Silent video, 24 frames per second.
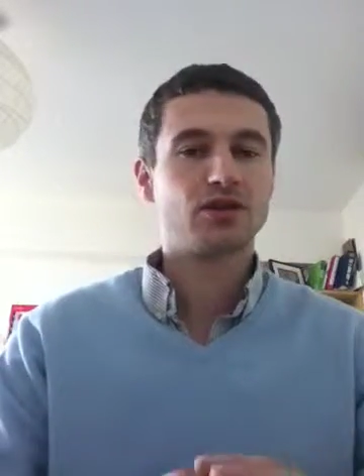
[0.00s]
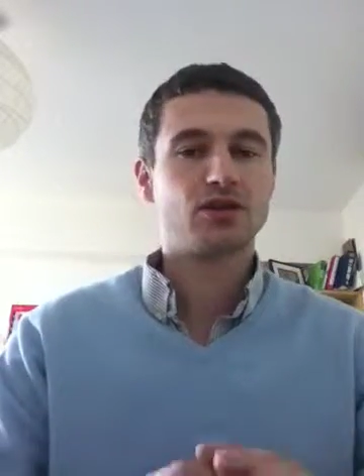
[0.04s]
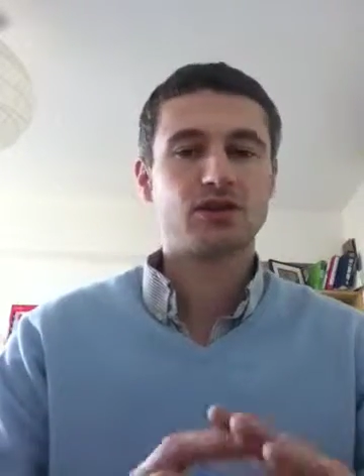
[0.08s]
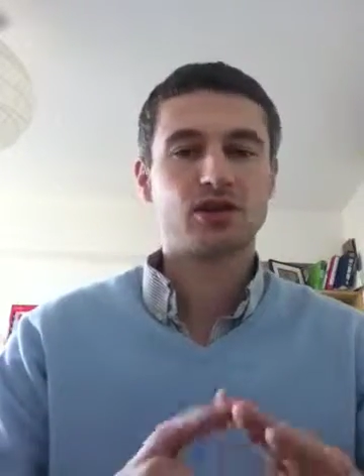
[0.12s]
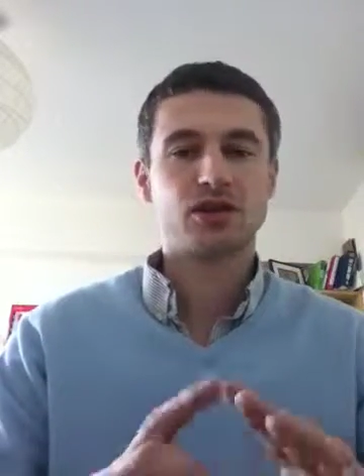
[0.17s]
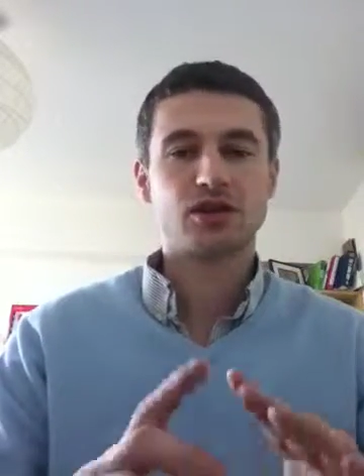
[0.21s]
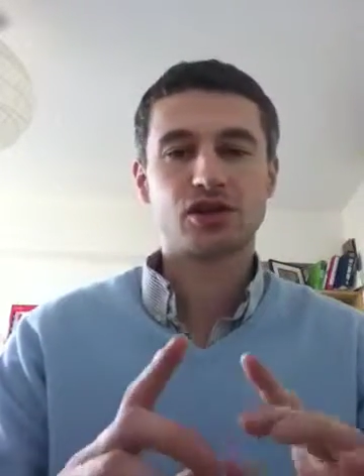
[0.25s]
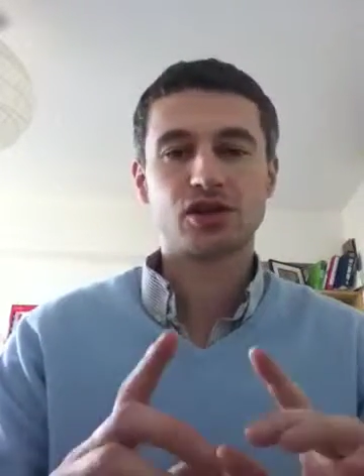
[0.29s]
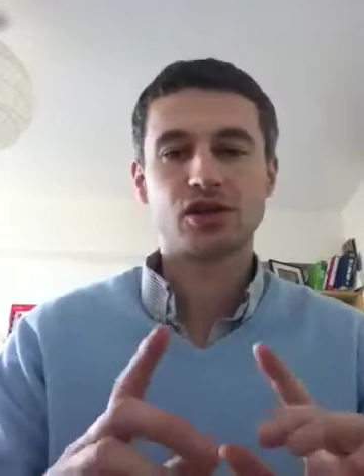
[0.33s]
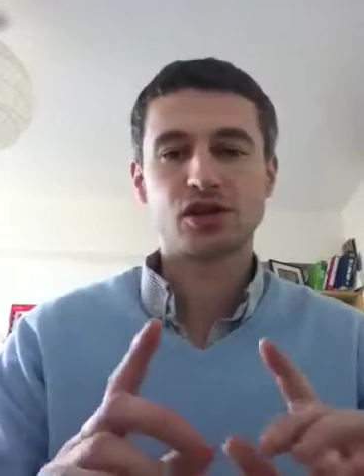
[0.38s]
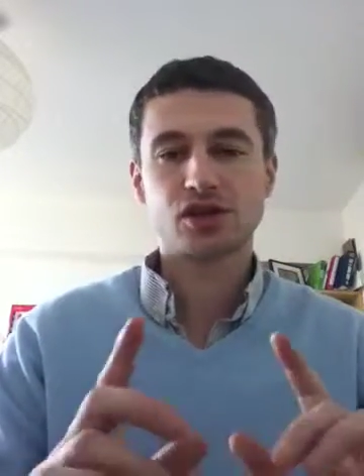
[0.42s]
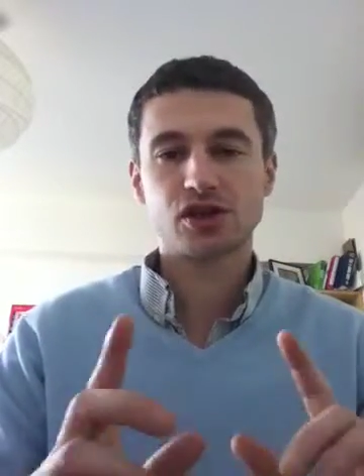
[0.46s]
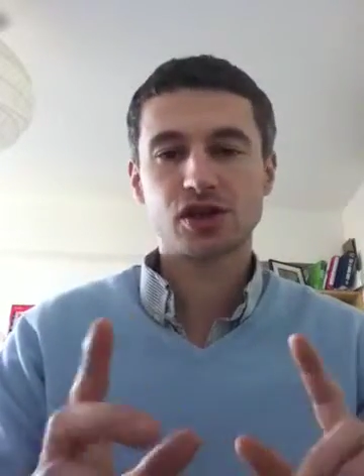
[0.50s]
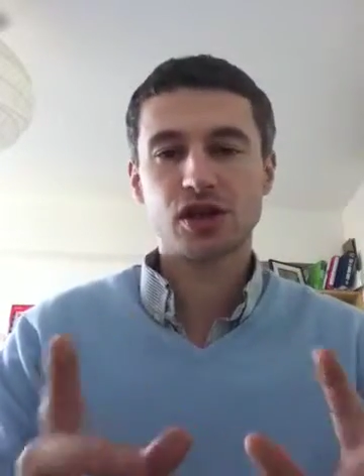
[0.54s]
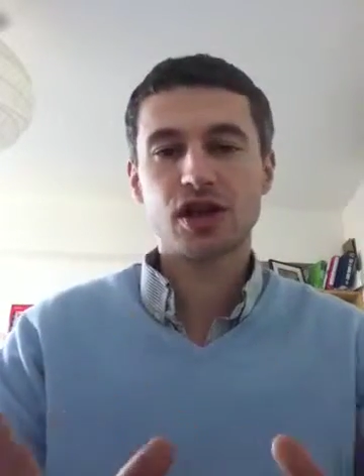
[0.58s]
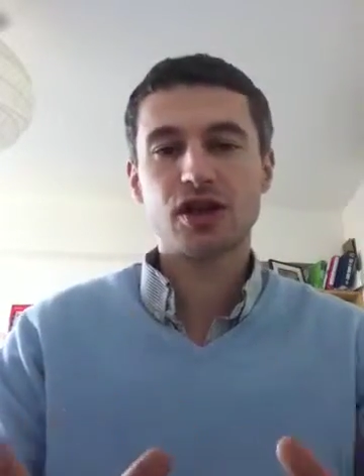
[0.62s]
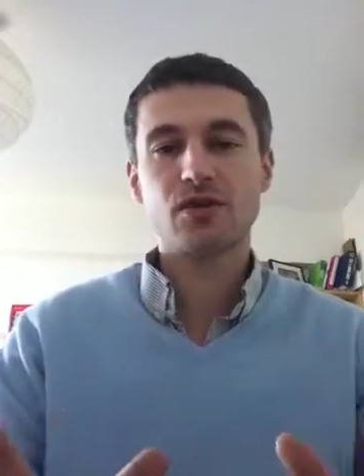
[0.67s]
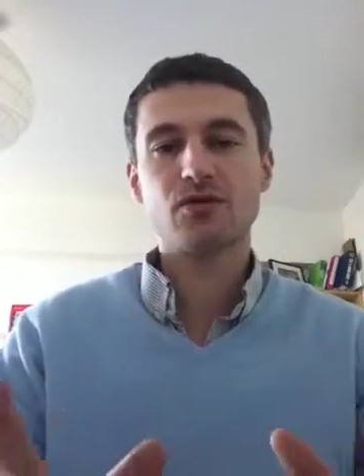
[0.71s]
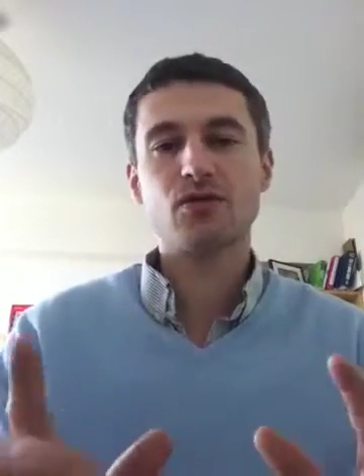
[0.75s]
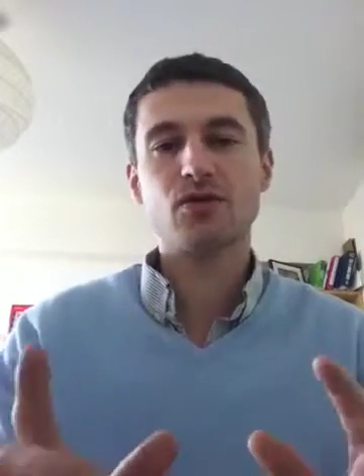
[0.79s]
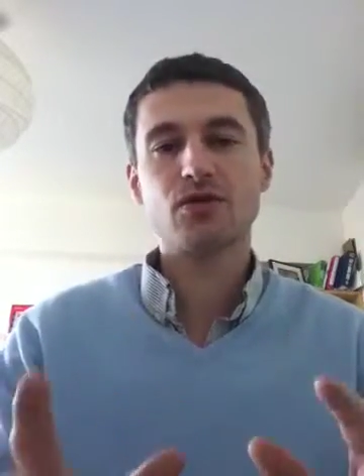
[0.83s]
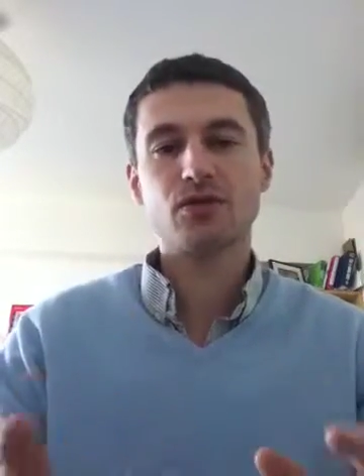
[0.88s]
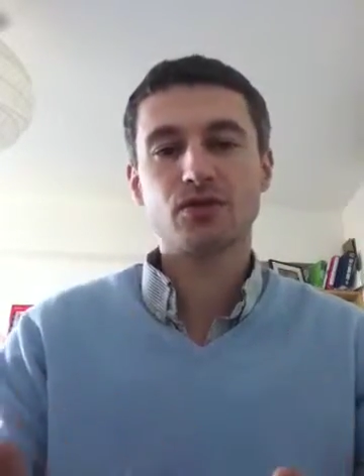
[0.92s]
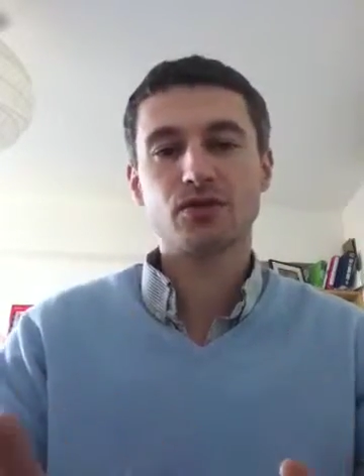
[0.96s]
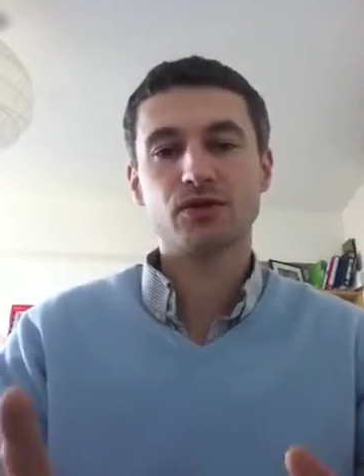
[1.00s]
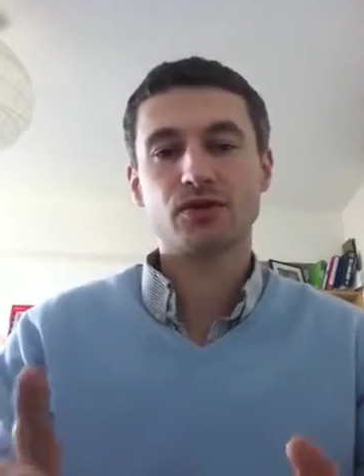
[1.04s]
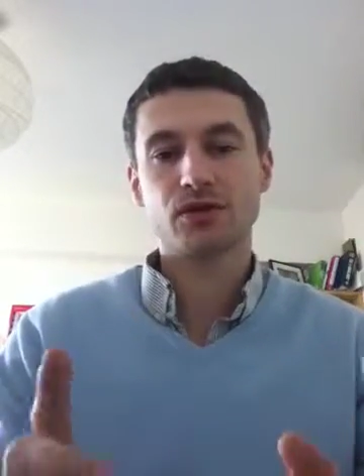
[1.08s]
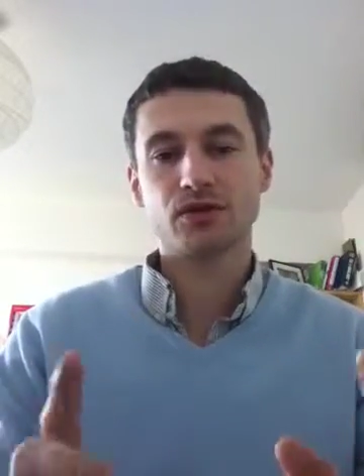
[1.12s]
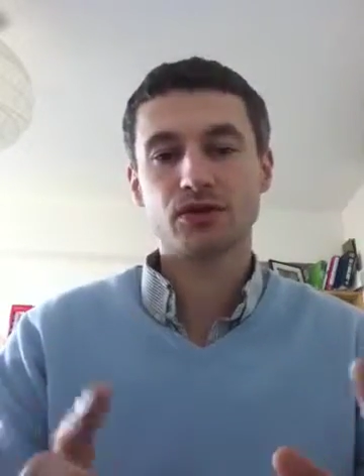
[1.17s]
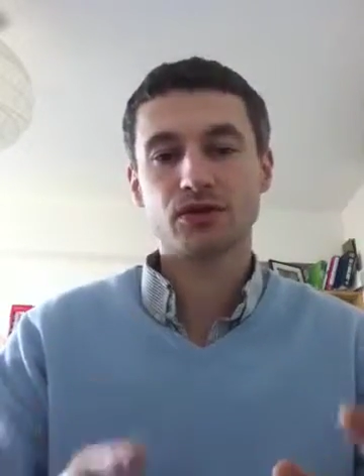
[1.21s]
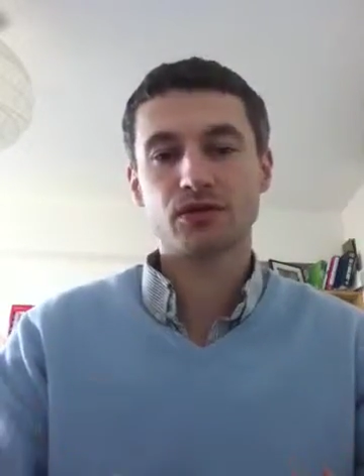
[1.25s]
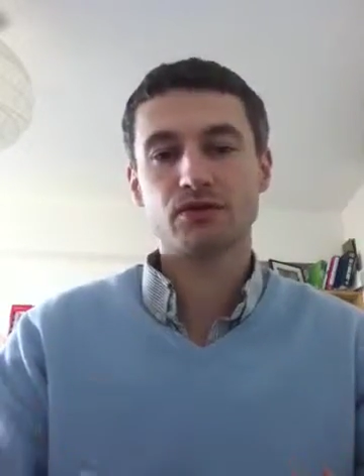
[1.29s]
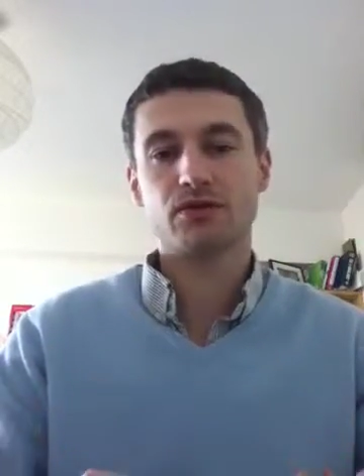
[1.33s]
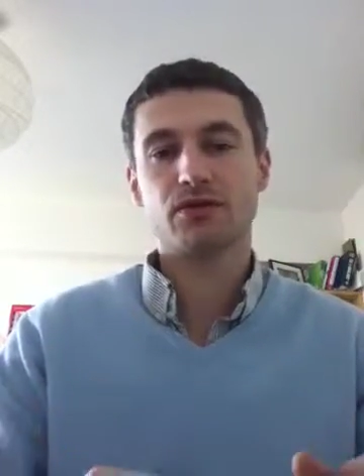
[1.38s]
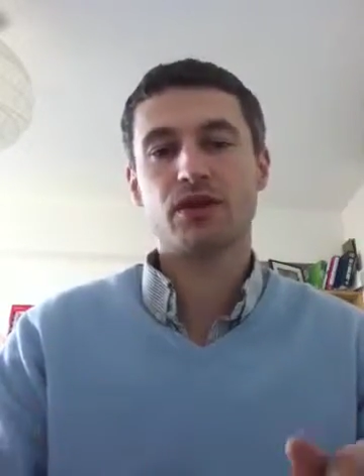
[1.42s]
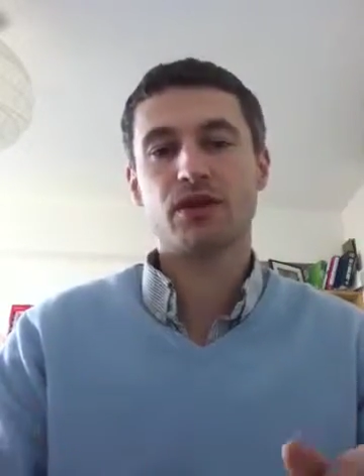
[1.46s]
to share what you're
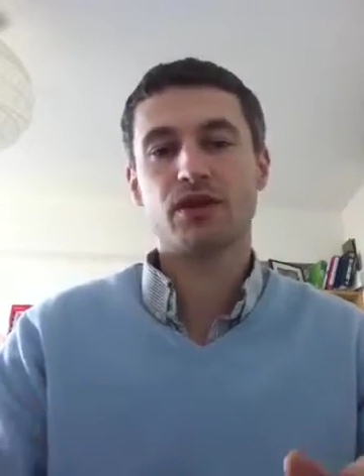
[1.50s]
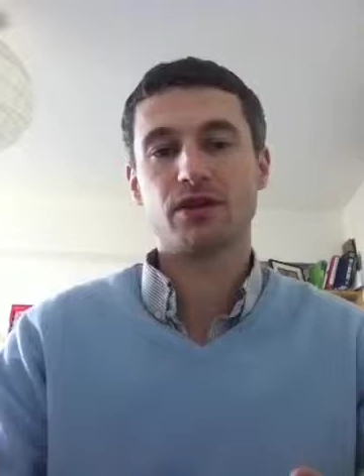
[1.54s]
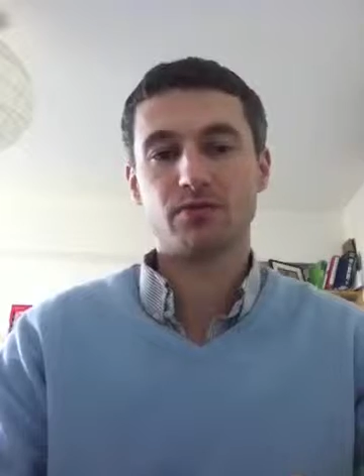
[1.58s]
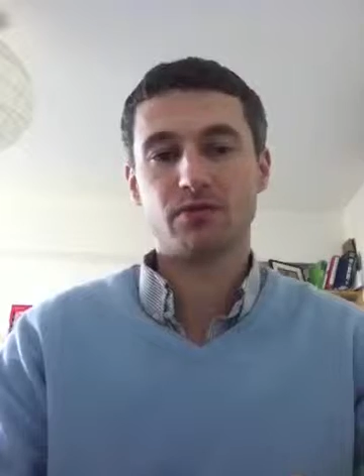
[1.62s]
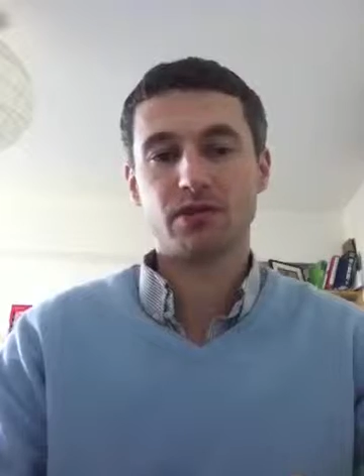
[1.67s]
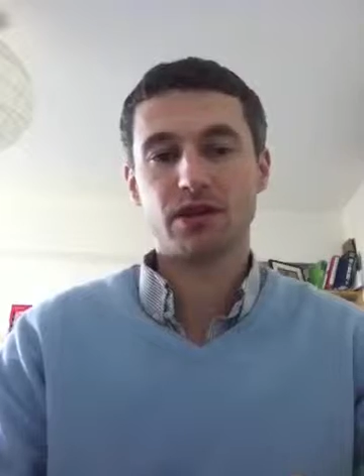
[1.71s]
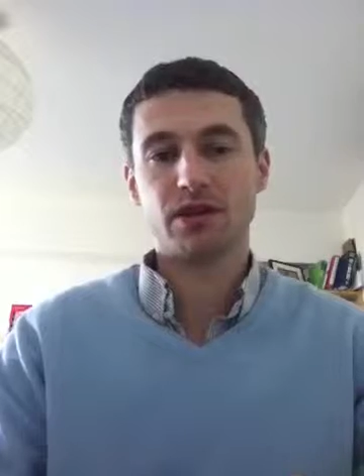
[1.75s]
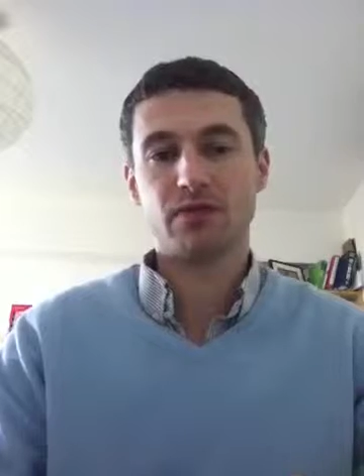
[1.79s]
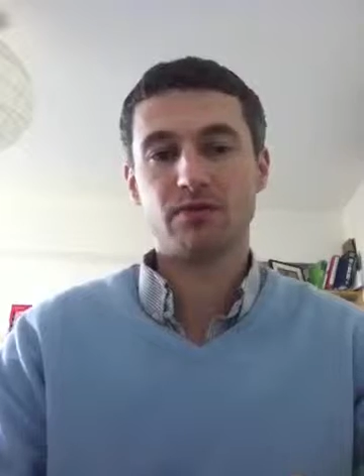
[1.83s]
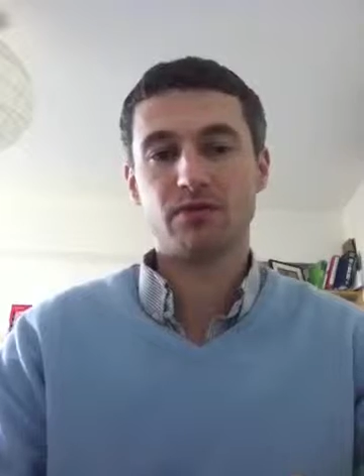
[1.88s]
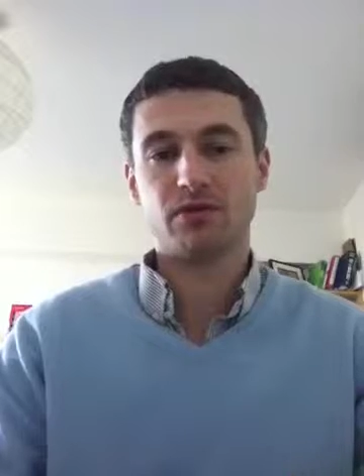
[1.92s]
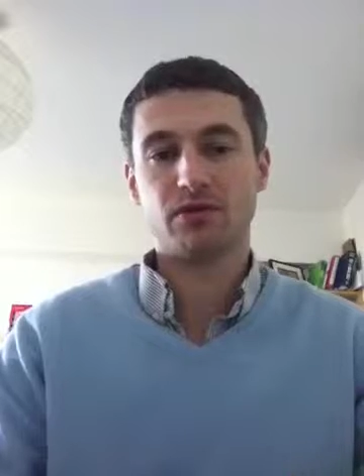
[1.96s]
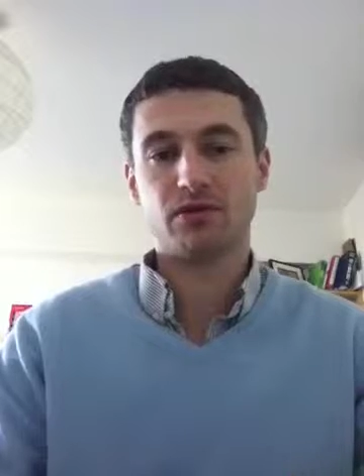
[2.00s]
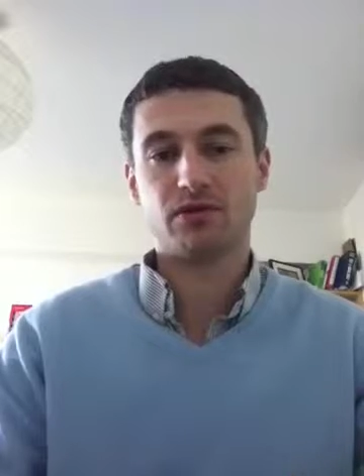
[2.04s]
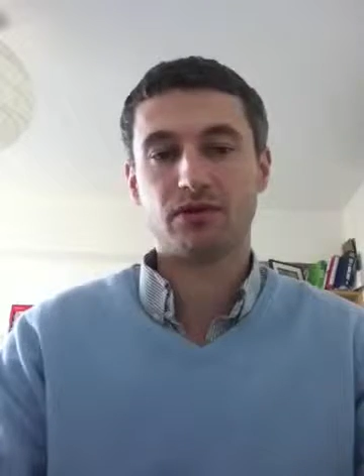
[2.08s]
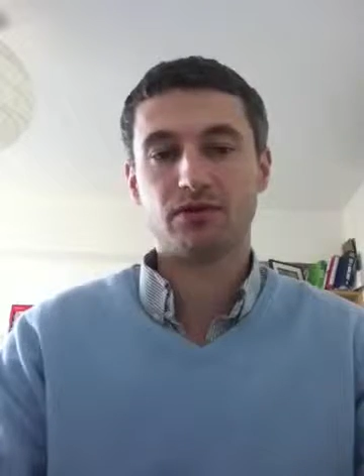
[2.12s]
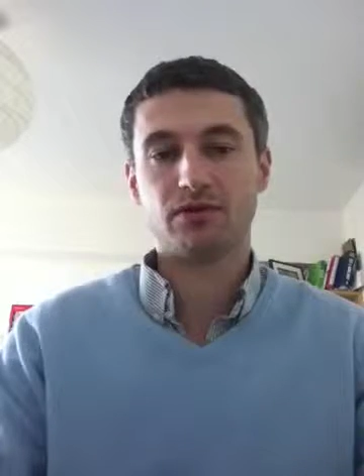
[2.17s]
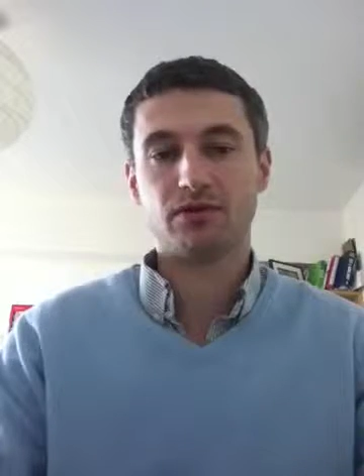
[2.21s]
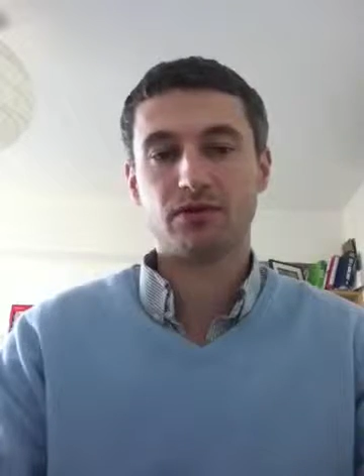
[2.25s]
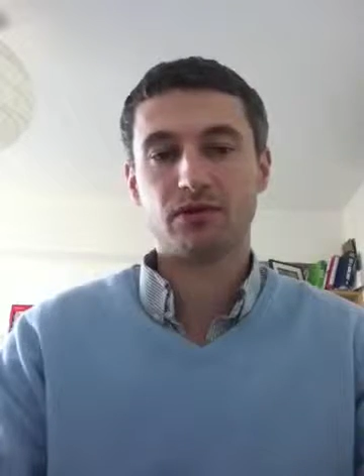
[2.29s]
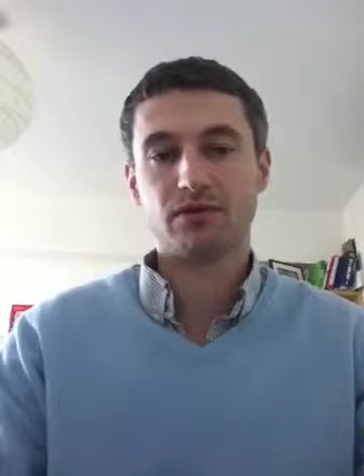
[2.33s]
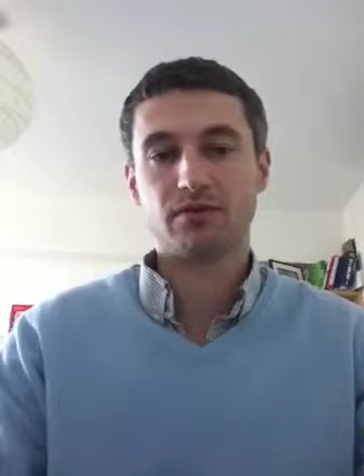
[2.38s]
doing with other people,